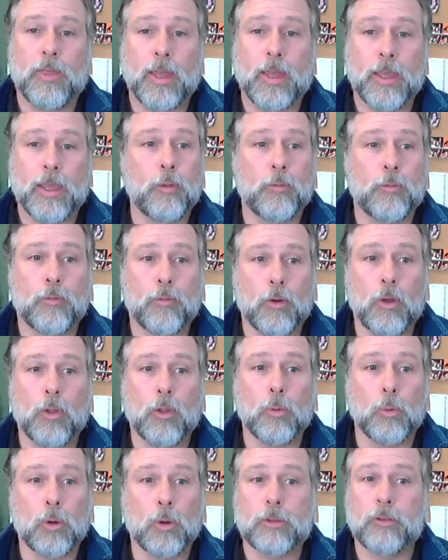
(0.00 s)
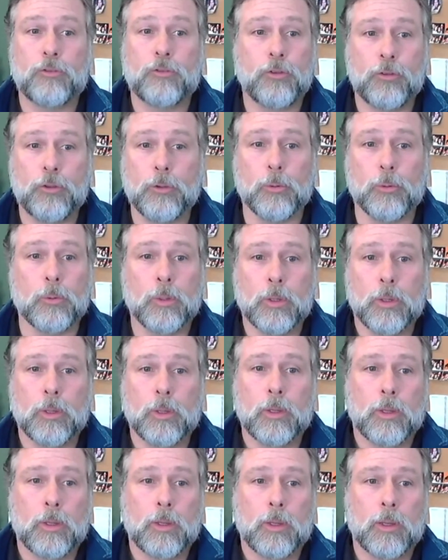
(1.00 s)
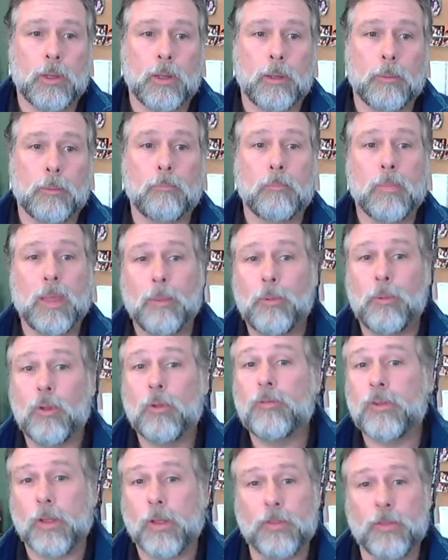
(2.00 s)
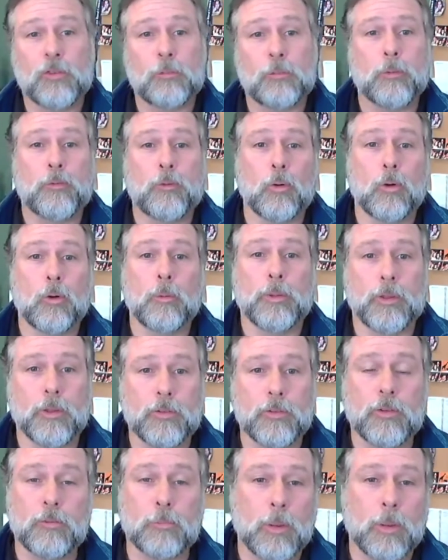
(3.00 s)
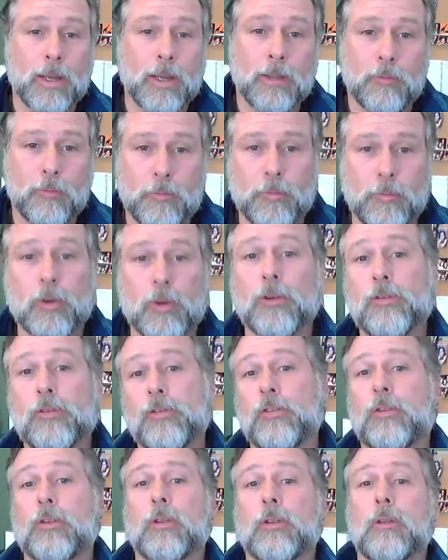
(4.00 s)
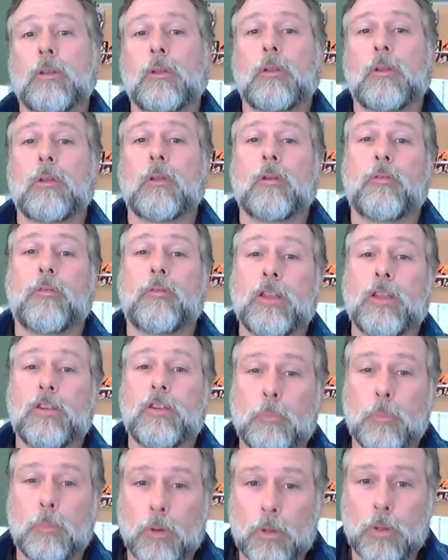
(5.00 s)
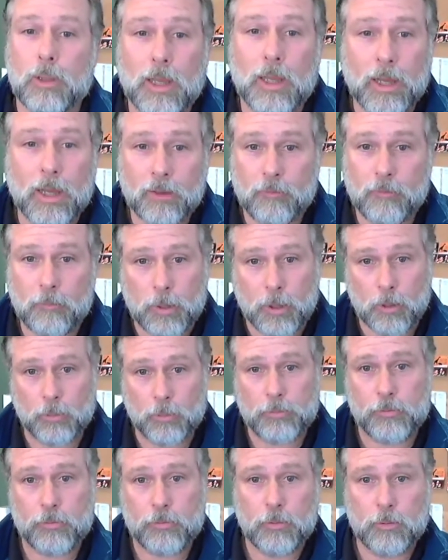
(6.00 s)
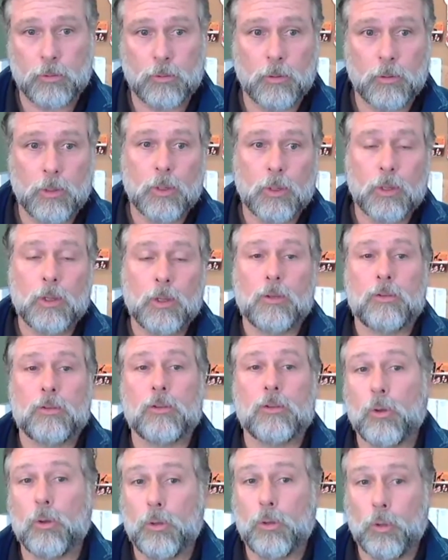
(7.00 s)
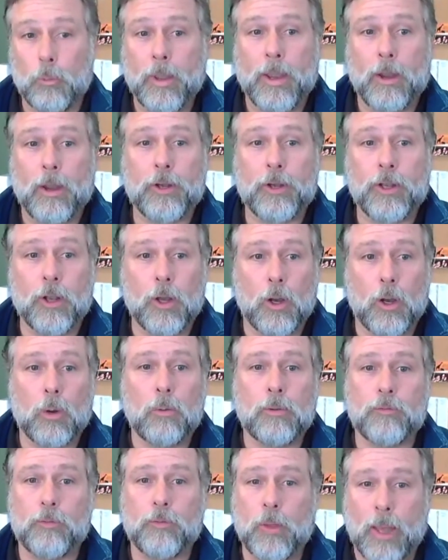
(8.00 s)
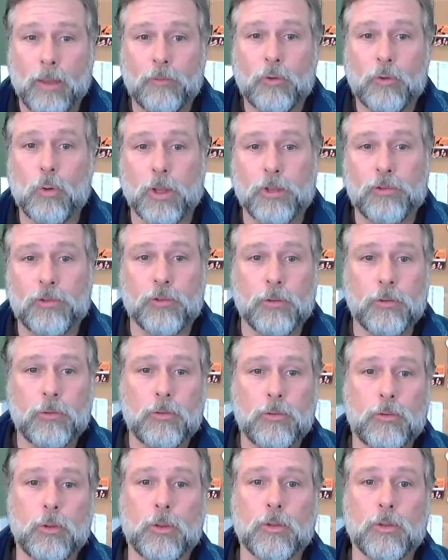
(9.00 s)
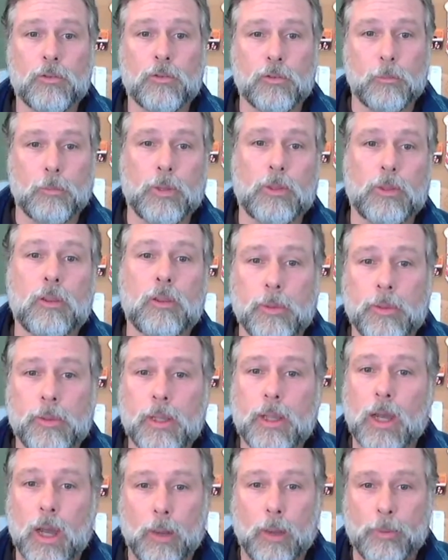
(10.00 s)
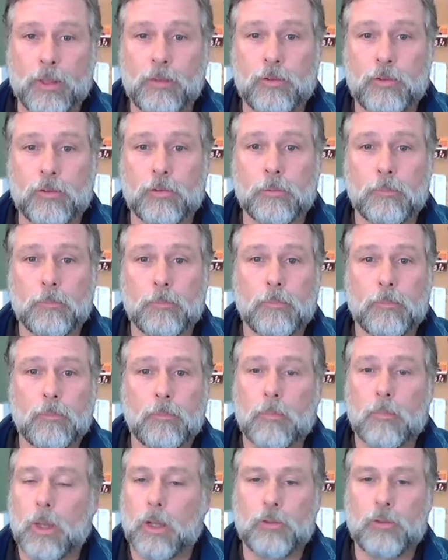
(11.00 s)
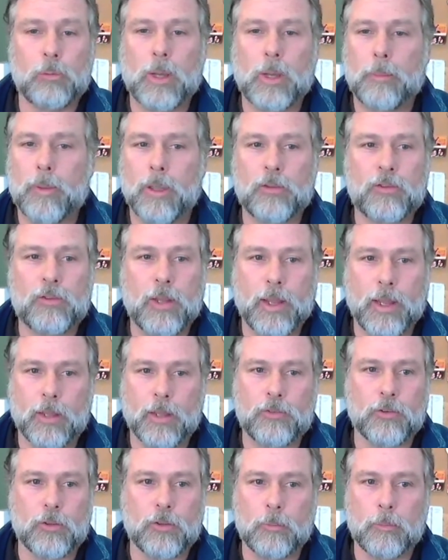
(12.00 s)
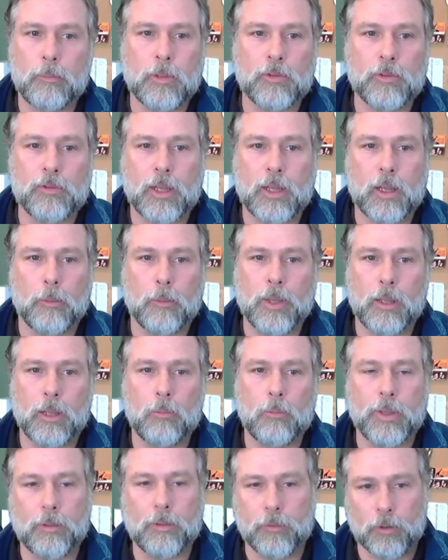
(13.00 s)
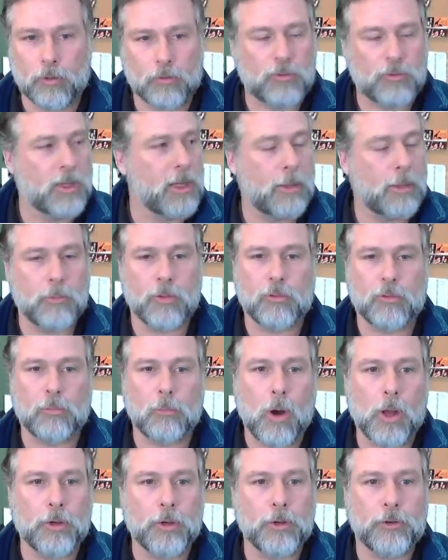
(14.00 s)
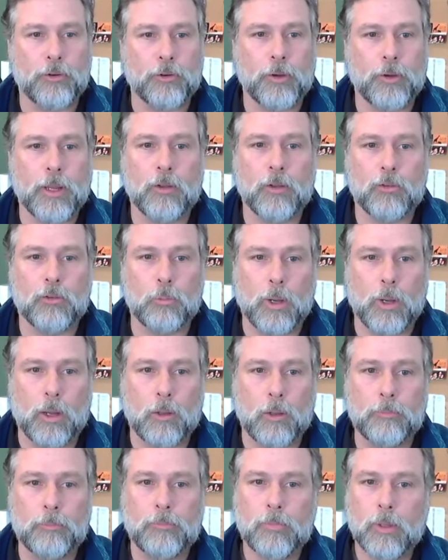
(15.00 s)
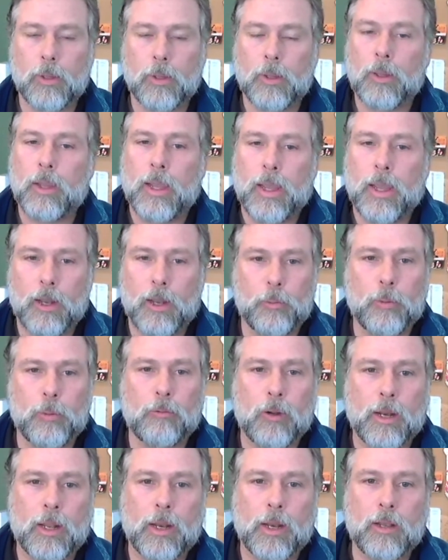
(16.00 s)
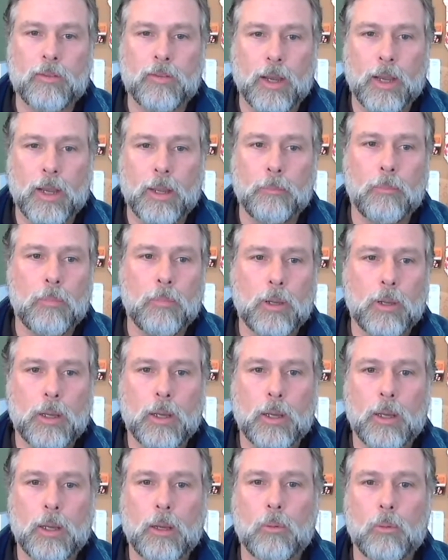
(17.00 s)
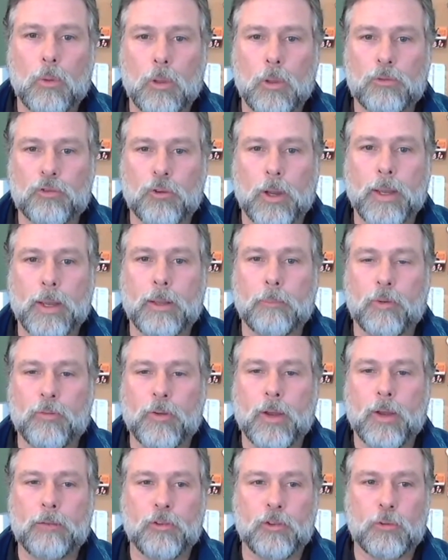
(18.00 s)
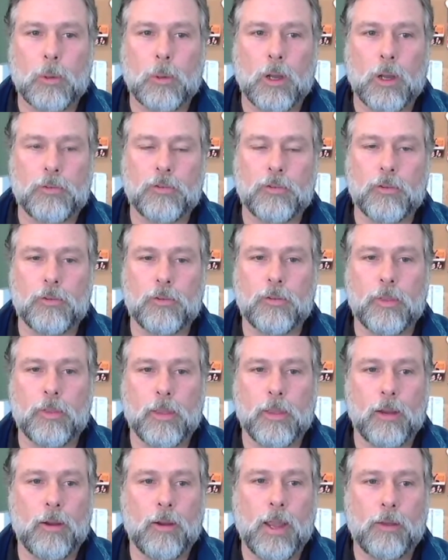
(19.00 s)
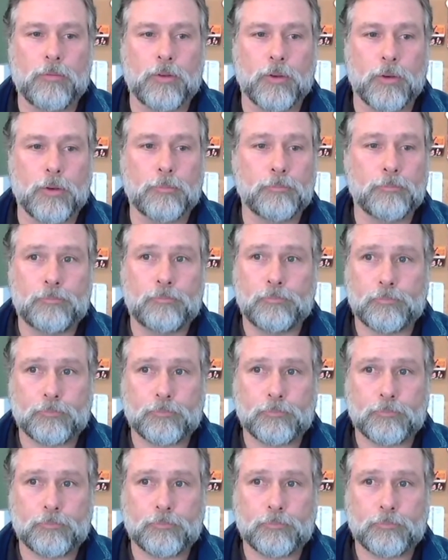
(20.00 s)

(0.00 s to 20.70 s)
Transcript: Thank you for all the work that you do. Maybe you've done this before, but this is my first Facebook Live post. So you may already know, if you have questions, you can submit them in the comments. I'll do my best to answer them as they come in. We have a team that's monitoring it as well. And if we run out of time, we'll try and provide responses thereafter.